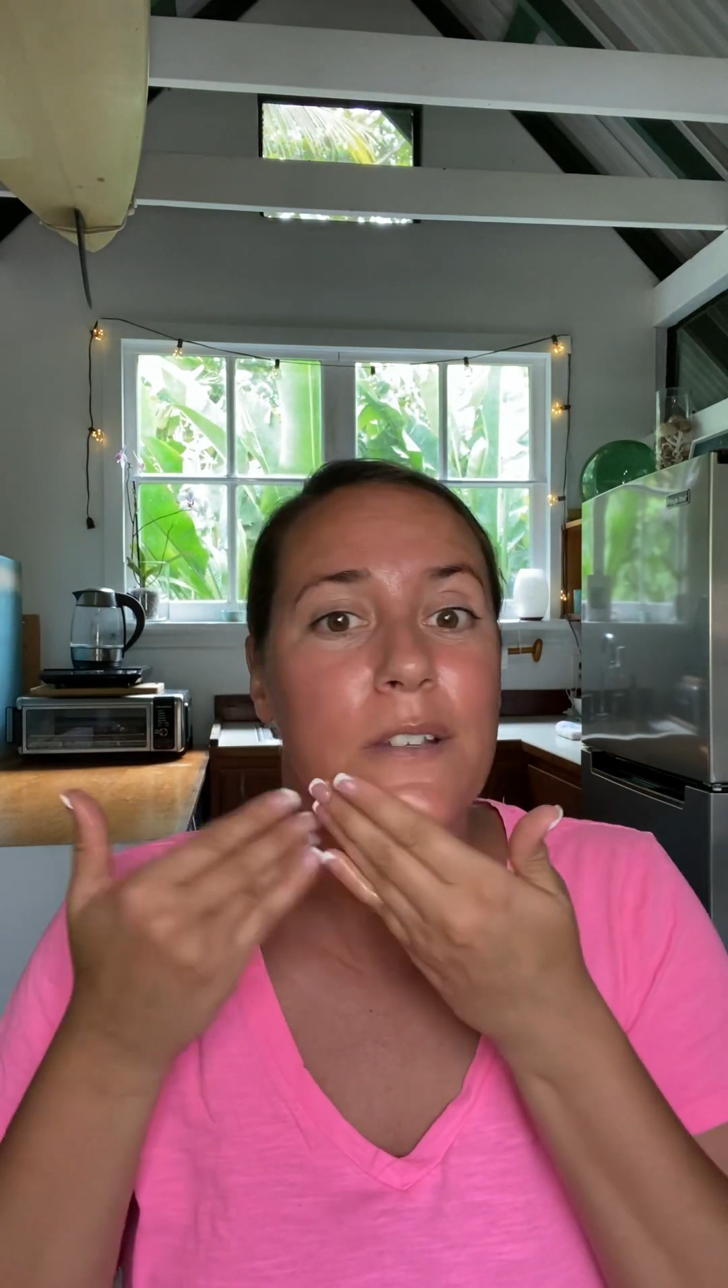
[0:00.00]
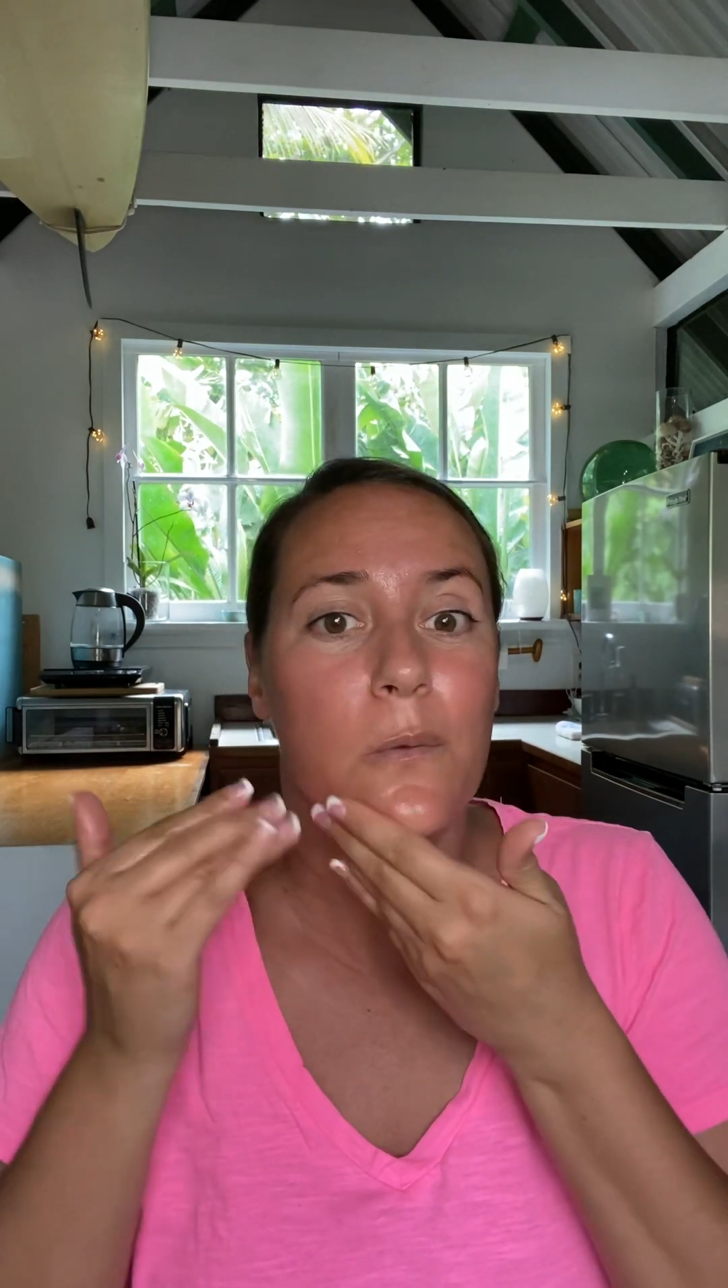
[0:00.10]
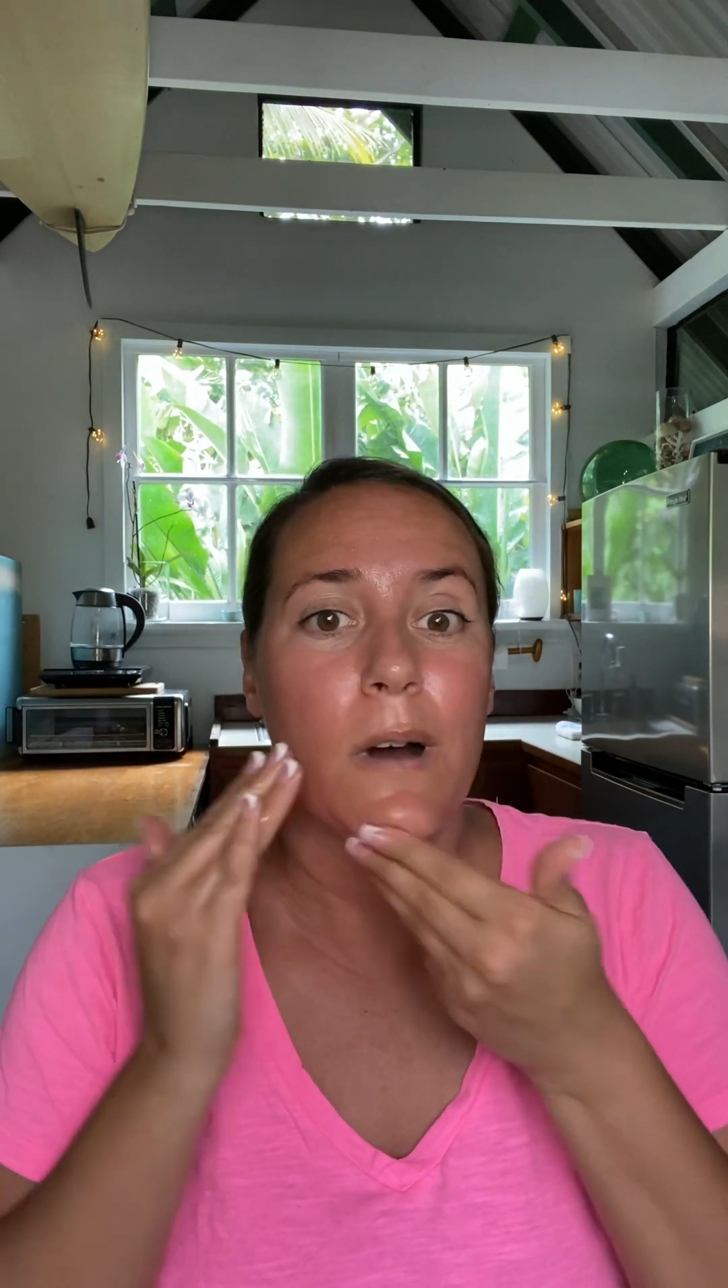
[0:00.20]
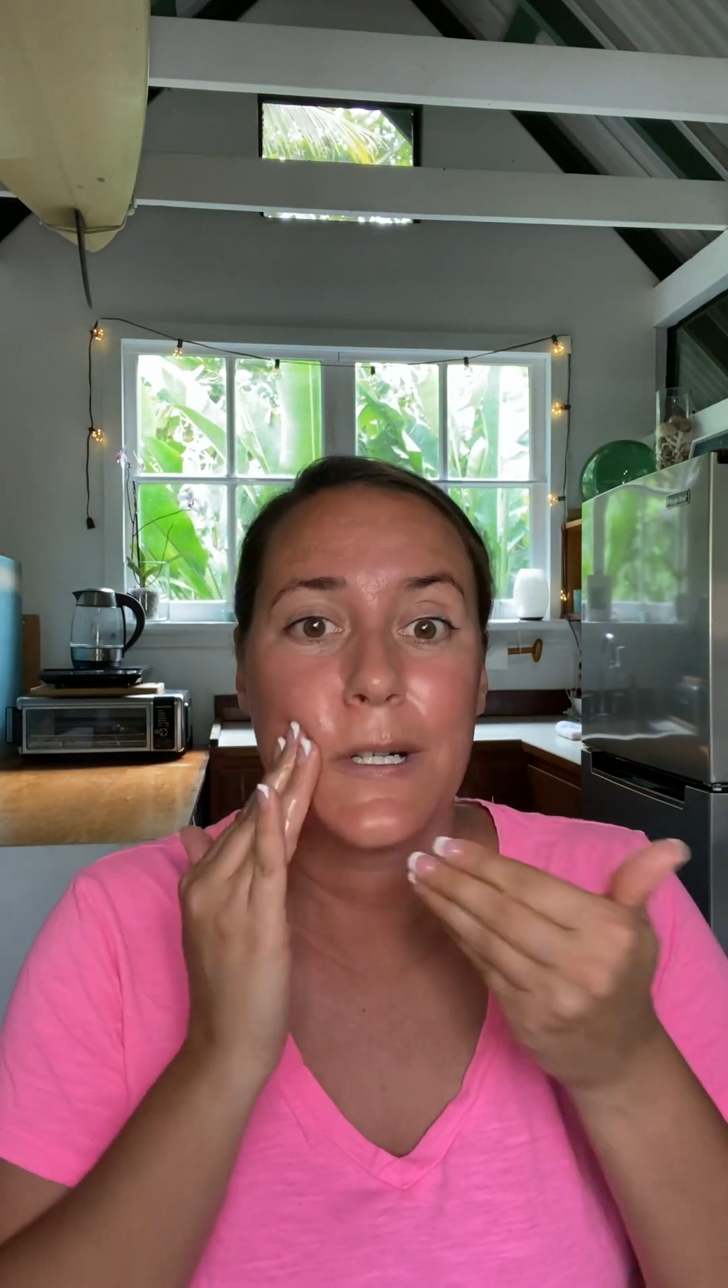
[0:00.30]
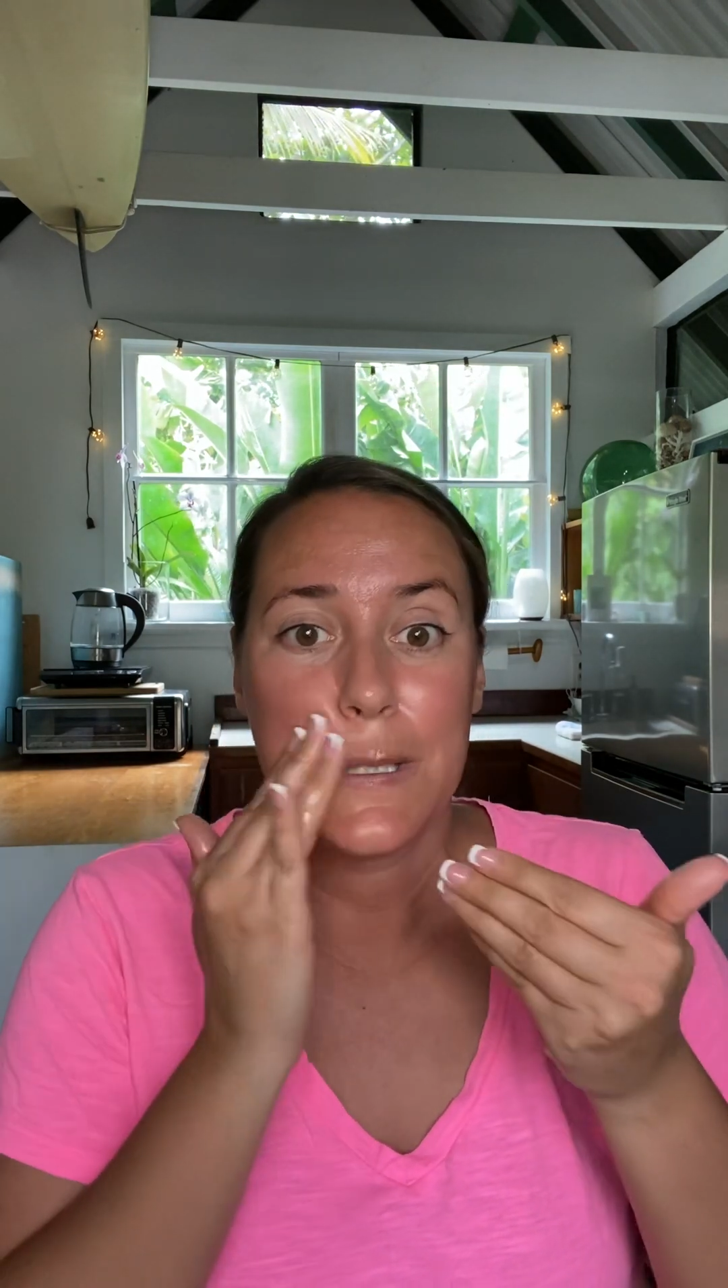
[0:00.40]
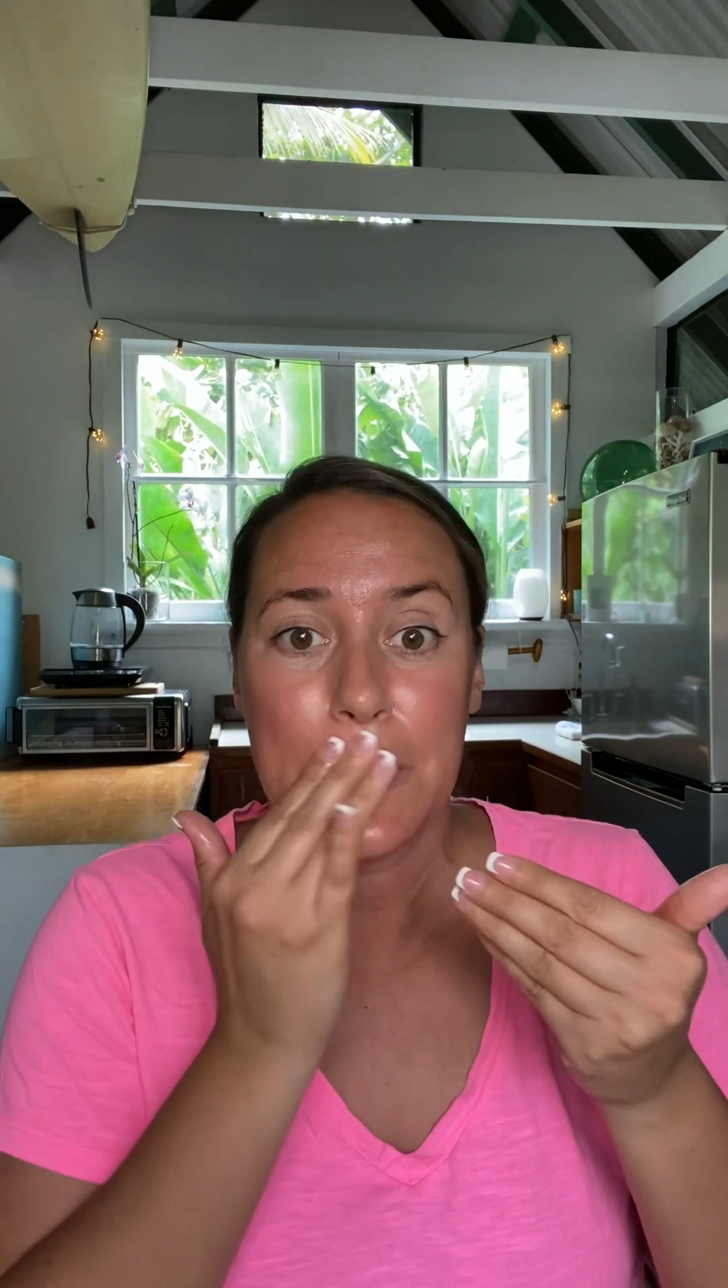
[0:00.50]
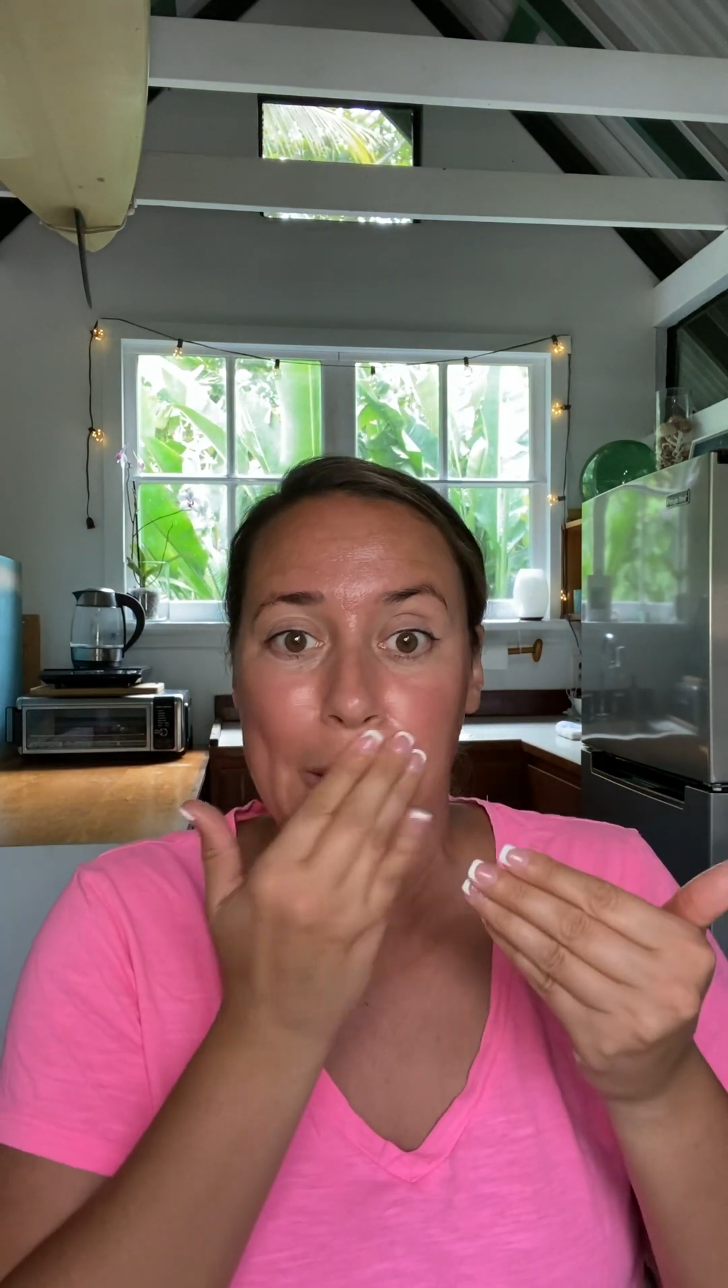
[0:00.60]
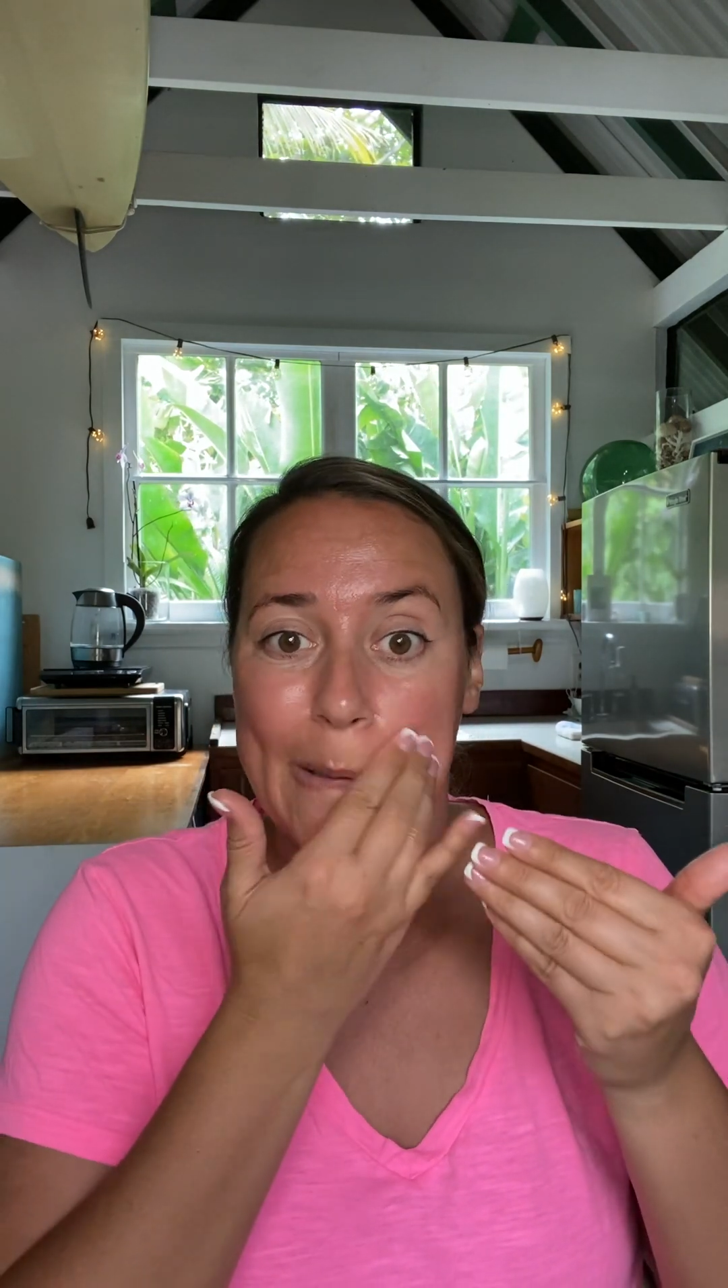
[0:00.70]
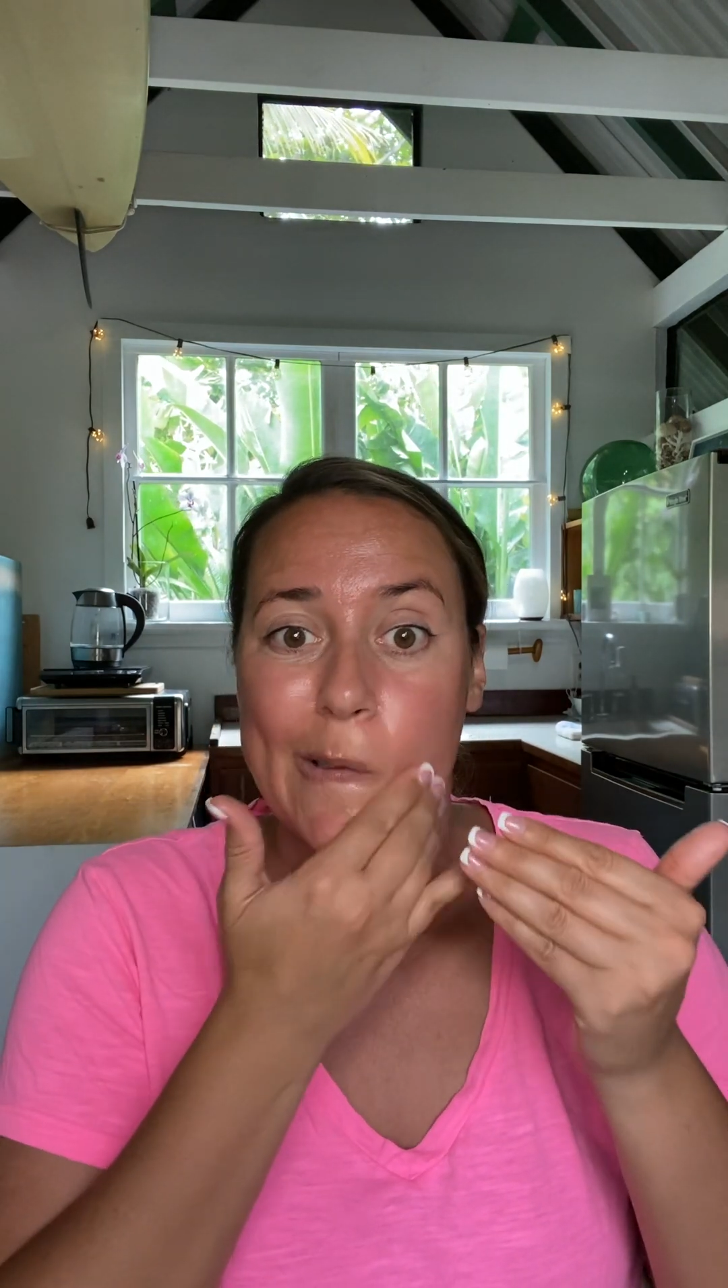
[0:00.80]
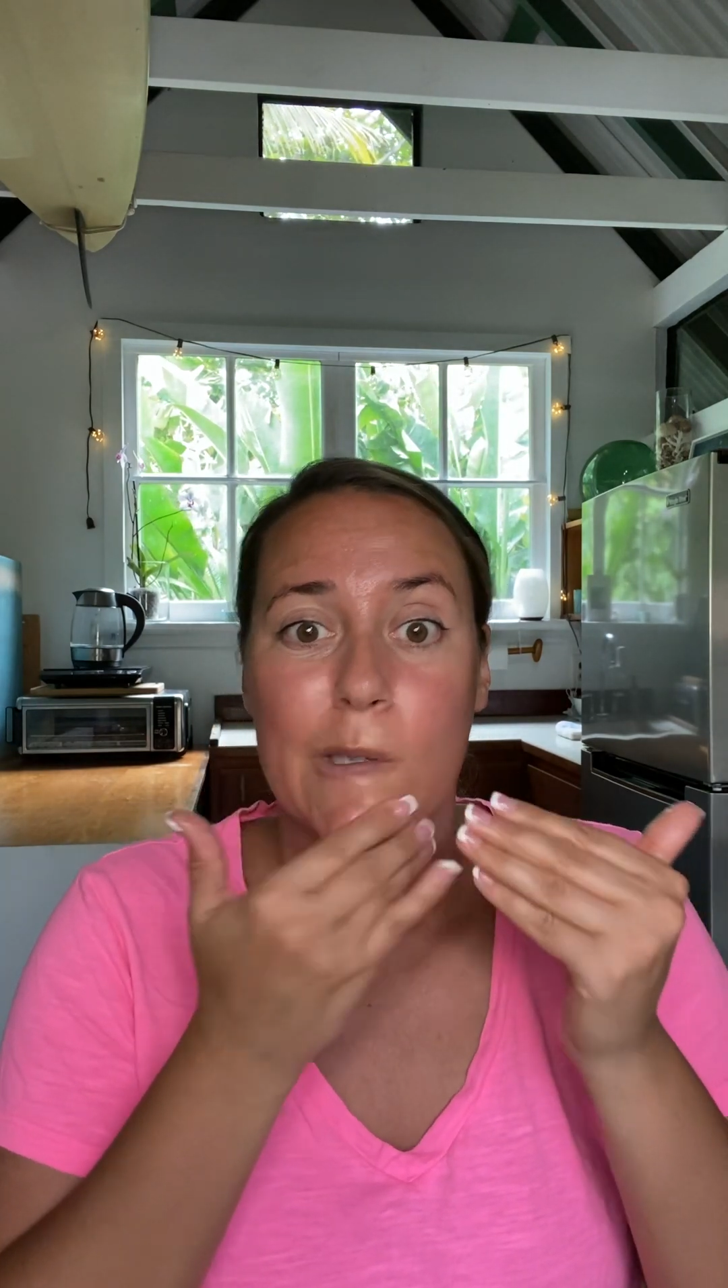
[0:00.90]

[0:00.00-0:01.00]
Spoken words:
wash you use,